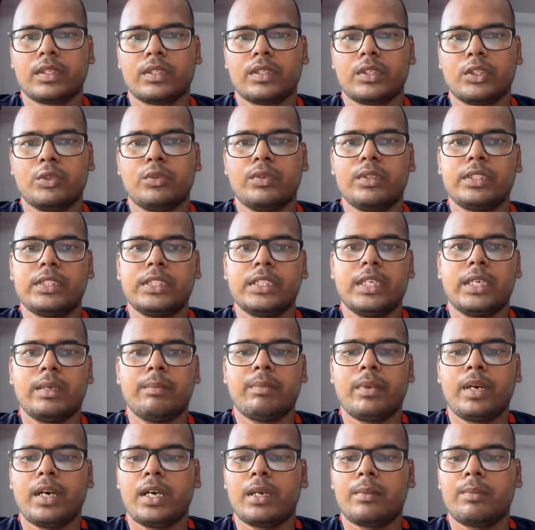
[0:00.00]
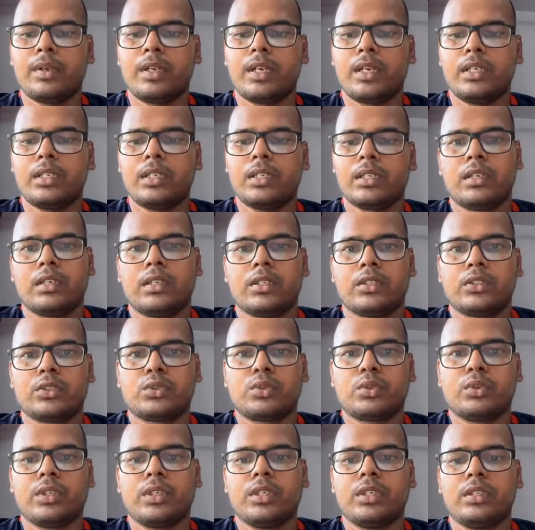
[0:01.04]
you will see a bar plot
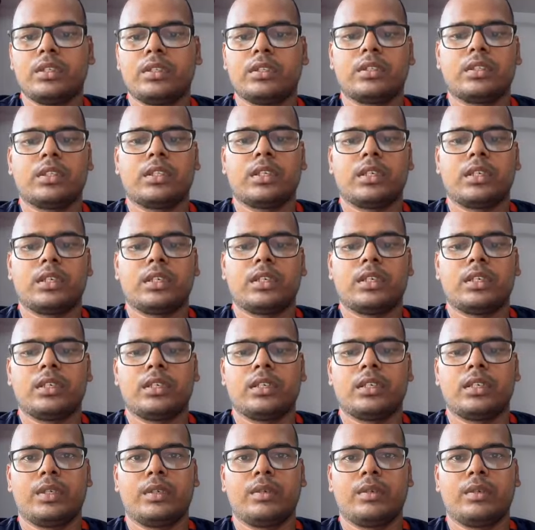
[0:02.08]
showing the